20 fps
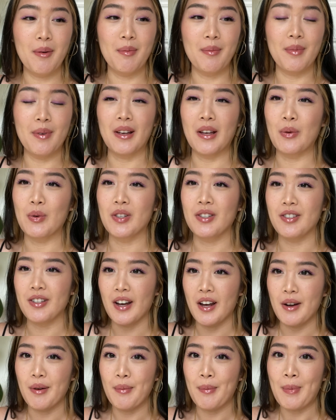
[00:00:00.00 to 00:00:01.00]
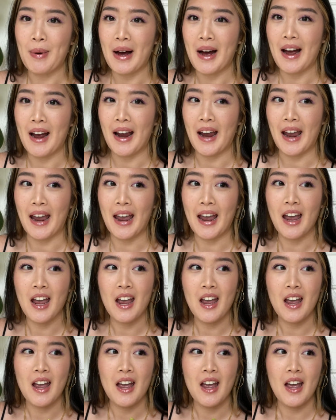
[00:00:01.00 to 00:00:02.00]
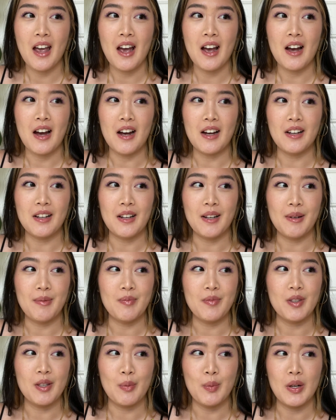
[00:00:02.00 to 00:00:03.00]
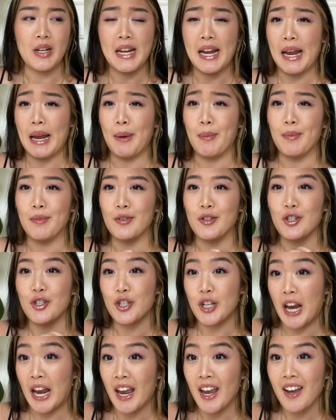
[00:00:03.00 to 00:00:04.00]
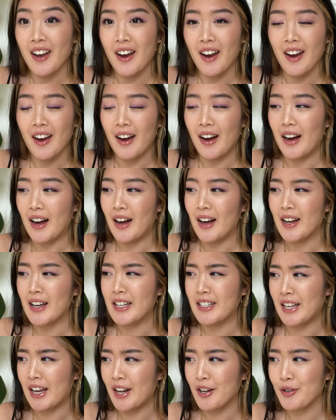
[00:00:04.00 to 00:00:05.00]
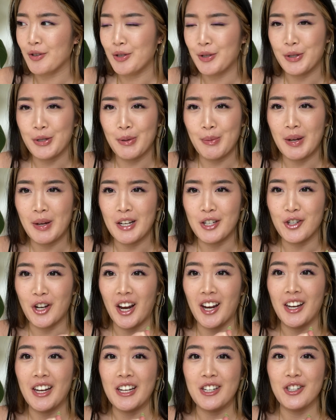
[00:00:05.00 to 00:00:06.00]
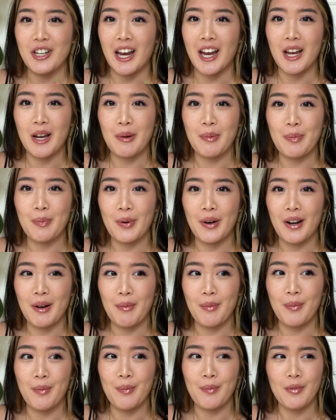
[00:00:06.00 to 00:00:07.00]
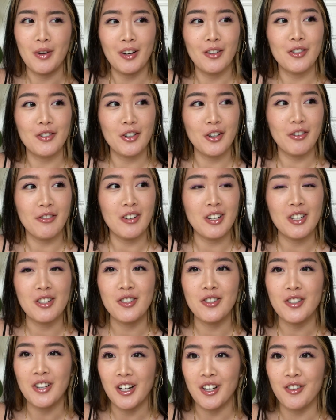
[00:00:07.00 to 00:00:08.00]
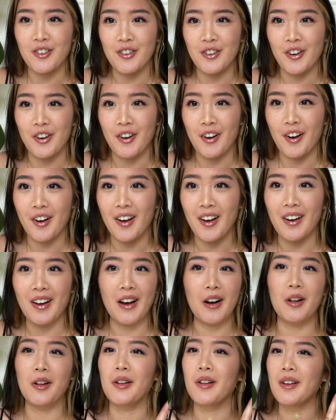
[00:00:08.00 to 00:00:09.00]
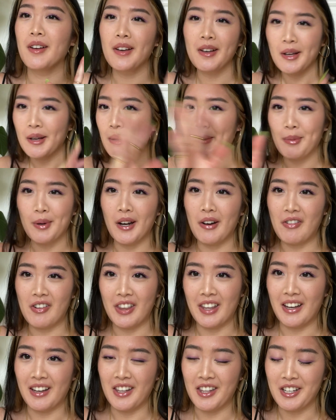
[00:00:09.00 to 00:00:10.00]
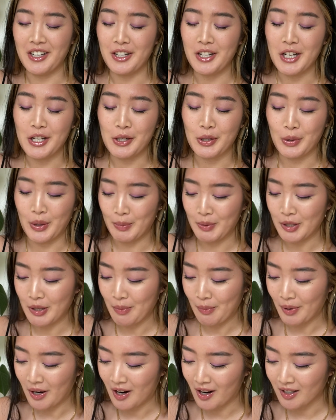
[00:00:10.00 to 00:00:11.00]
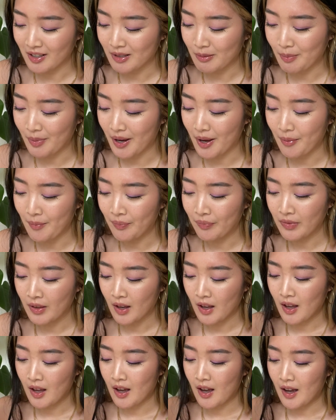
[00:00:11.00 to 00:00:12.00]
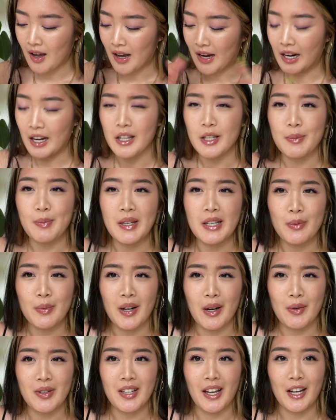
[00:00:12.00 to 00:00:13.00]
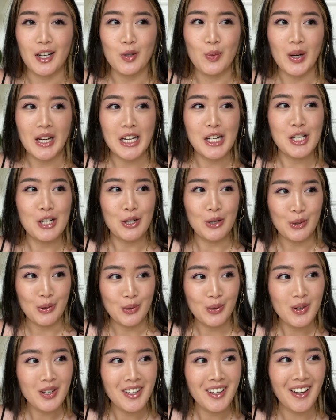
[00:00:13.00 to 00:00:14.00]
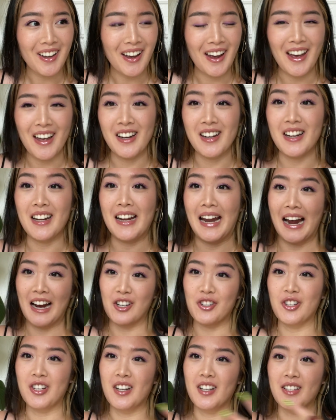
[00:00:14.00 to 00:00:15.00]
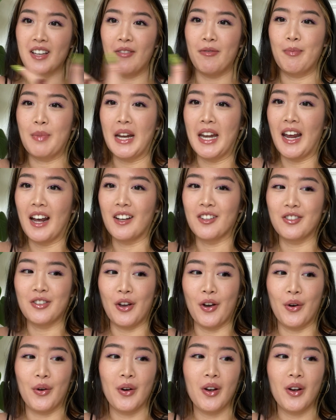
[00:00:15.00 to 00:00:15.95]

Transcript: It was done by someone named Jake. His handle used to be Janky Jake, but I'm not sure if he's changed it or not. I'll put everything in the description box. But I got this piece when I was like 22, and it actually does have meaning. So